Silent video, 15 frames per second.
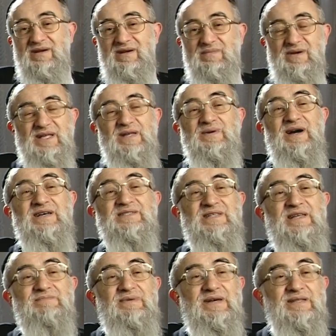But anyway, I
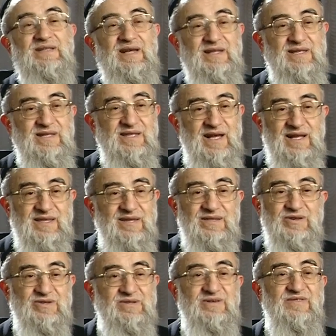said my the Tata
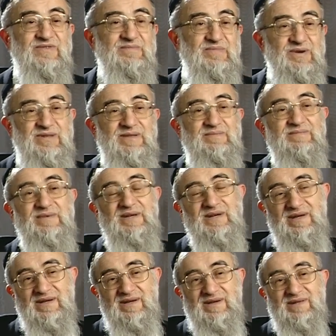Nishtur from Boidim.
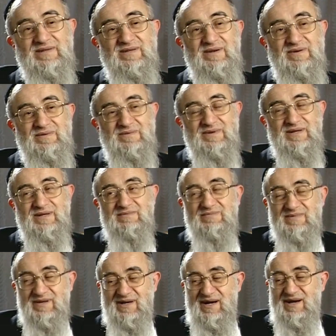So
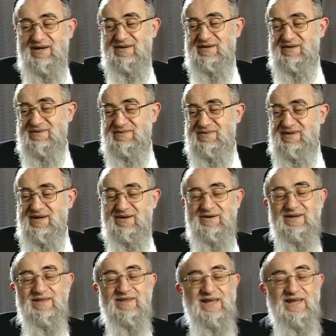uh, I, in